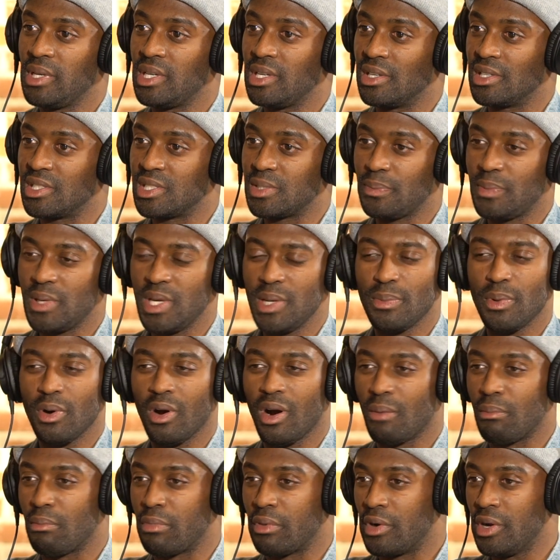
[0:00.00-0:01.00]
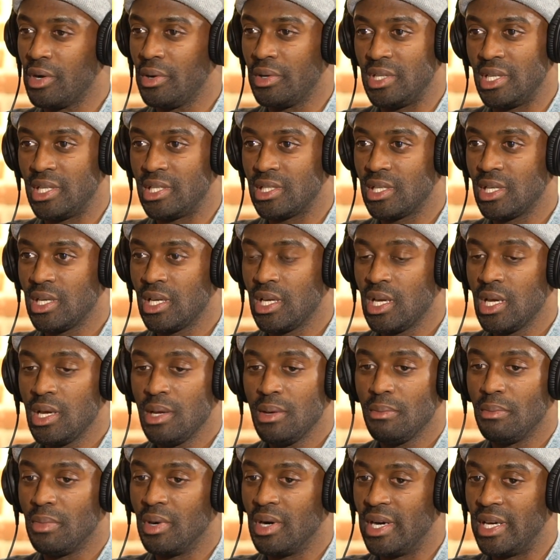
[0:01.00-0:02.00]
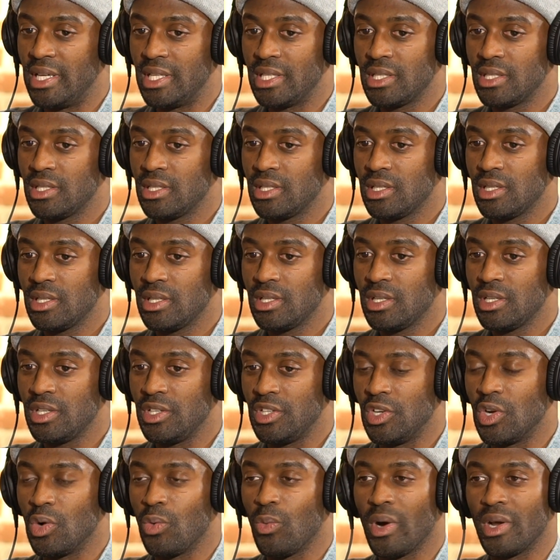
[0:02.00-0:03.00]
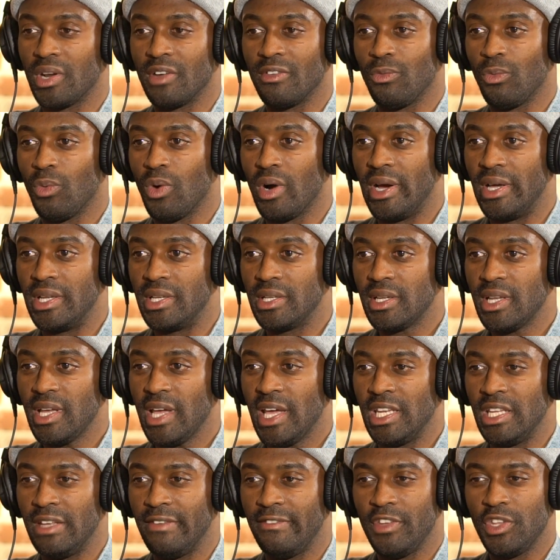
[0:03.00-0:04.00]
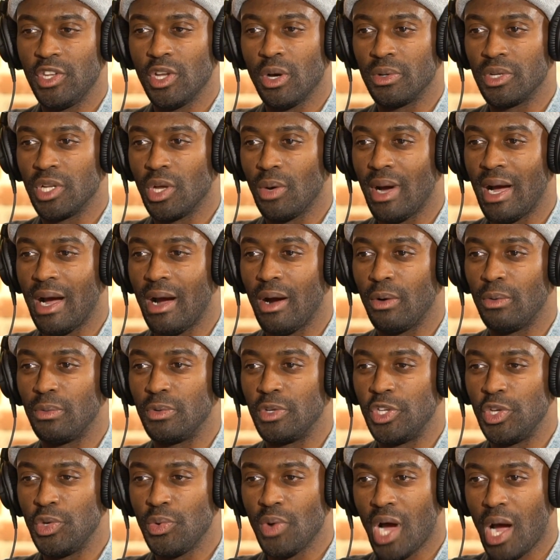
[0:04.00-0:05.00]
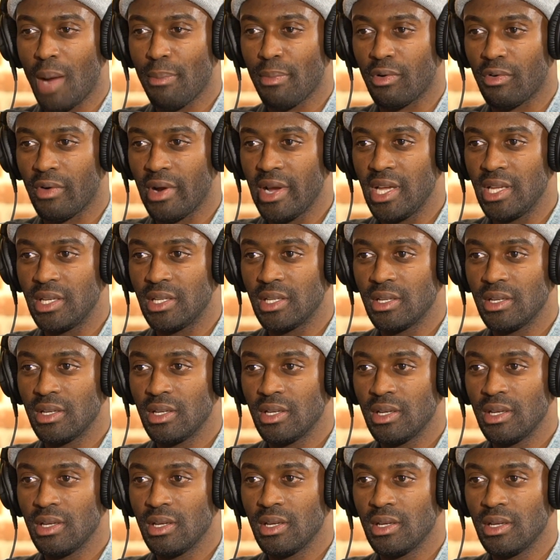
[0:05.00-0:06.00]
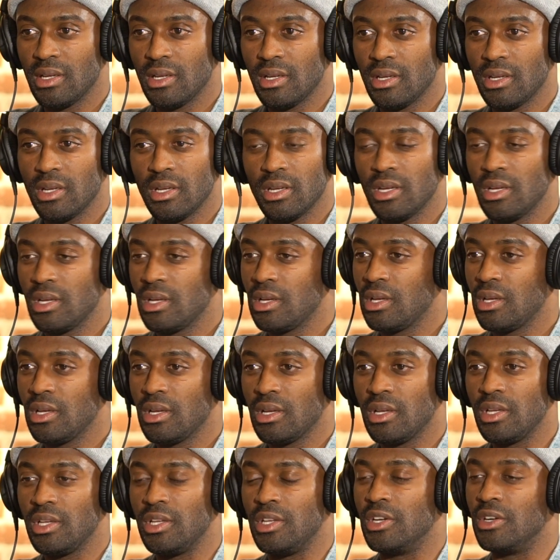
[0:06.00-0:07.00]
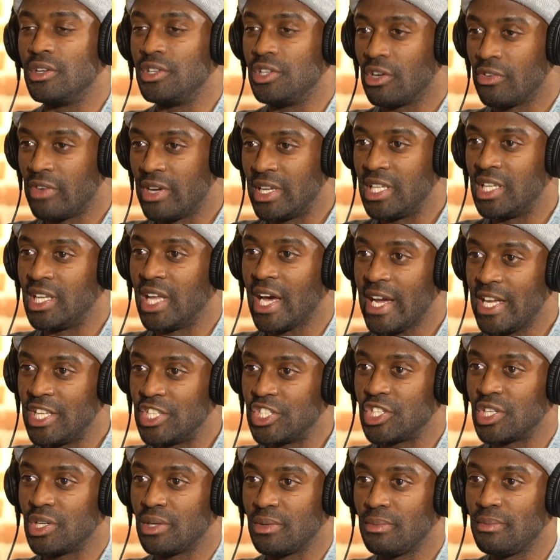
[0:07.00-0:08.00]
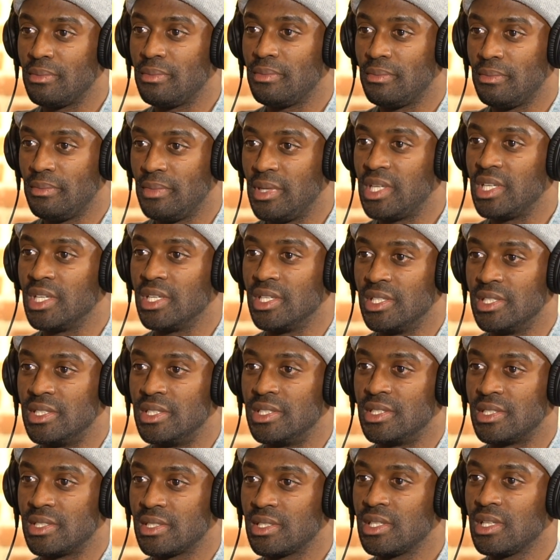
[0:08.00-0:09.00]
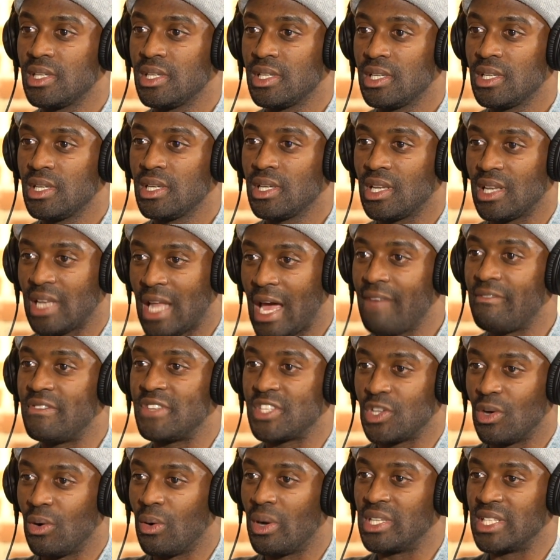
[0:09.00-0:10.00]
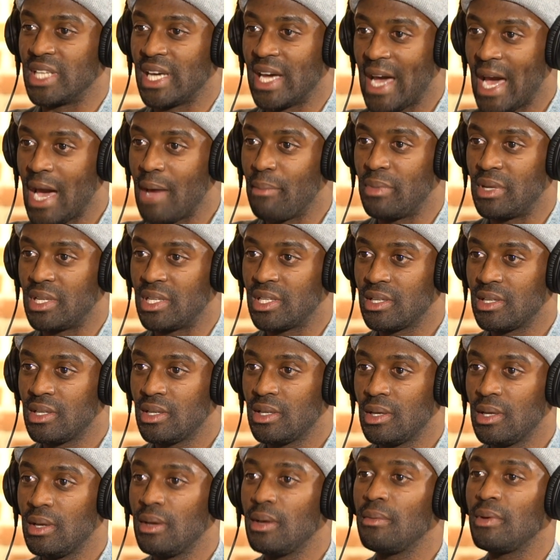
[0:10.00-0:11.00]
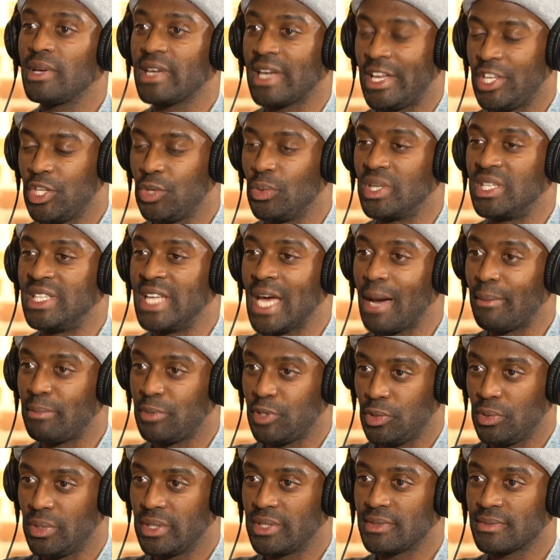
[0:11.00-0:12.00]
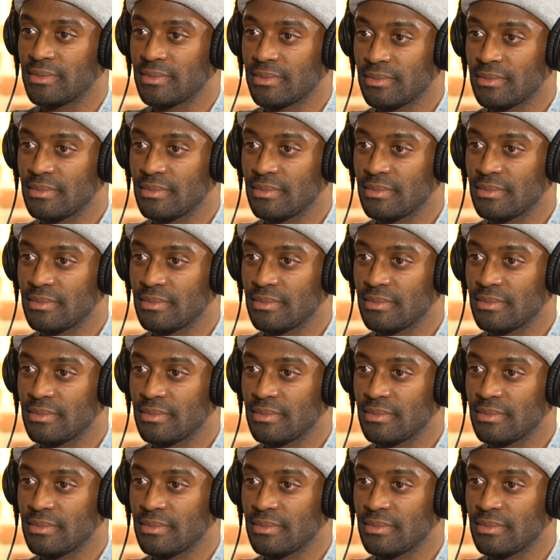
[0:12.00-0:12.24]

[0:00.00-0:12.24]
because people are brilliant, but you're one of one. And if you don't know how you operate, you're in danger, because life is going to happen. Can you adapt to it?